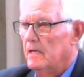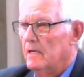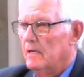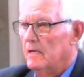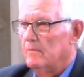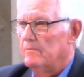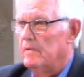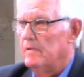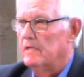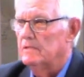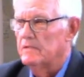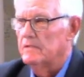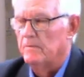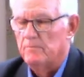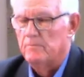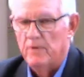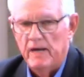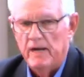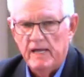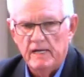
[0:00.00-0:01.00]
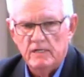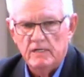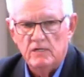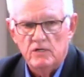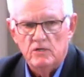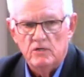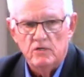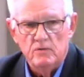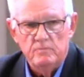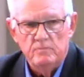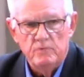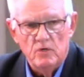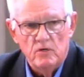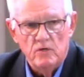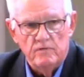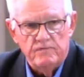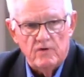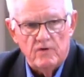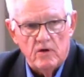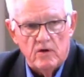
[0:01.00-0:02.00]
Built a brand new,
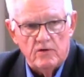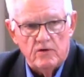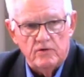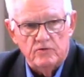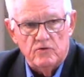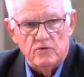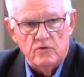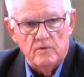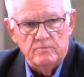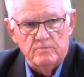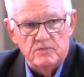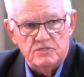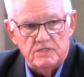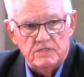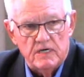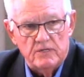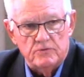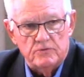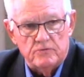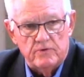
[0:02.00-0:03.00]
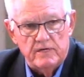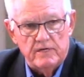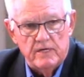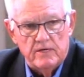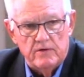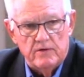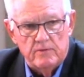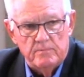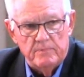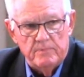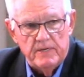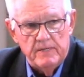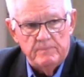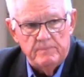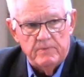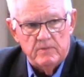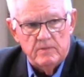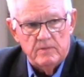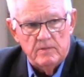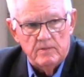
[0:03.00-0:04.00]
beautiful auditorium to seat 300
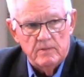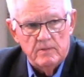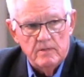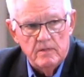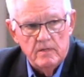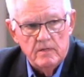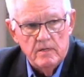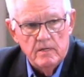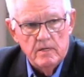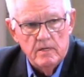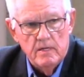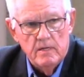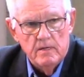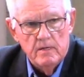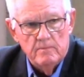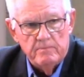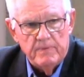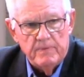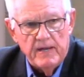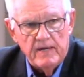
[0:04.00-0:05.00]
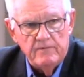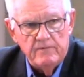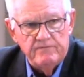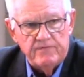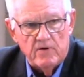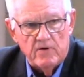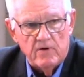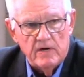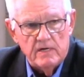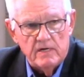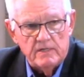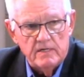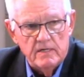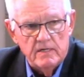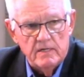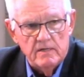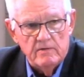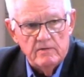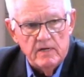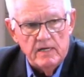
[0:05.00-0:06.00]
people, paid for it
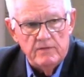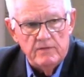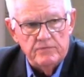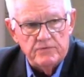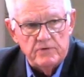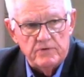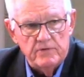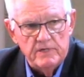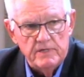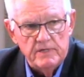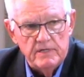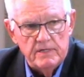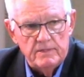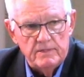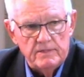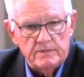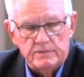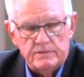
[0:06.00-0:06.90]
in three years.